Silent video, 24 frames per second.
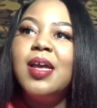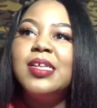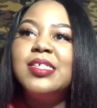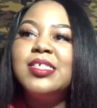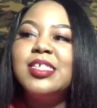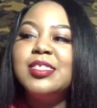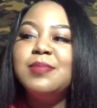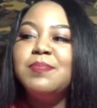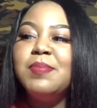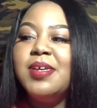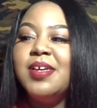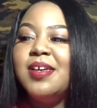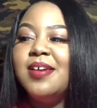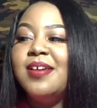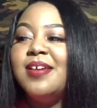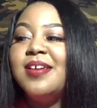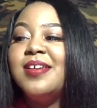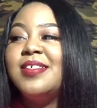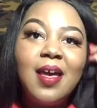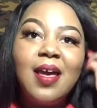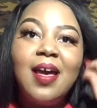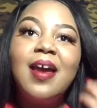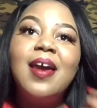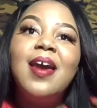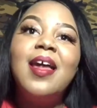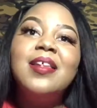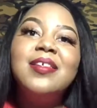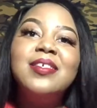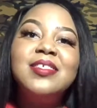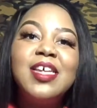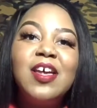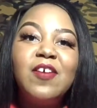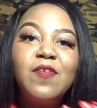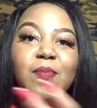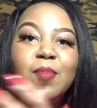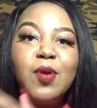just because I kind of
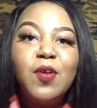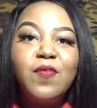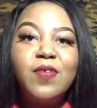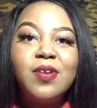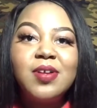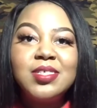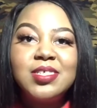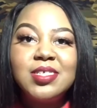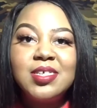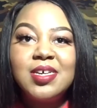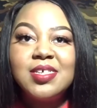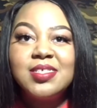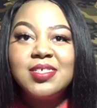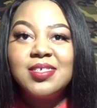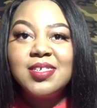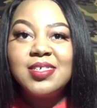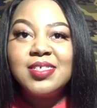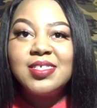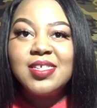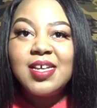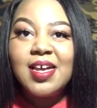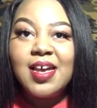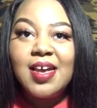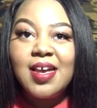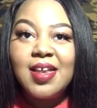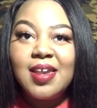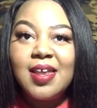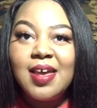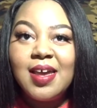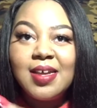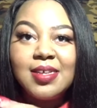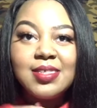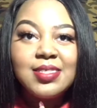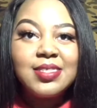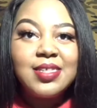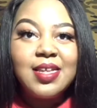just have them over here tucked to the side,
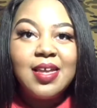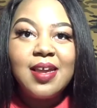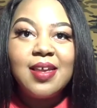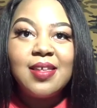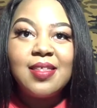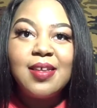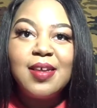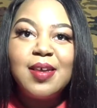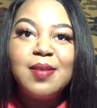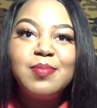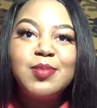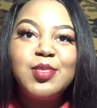like stacked up.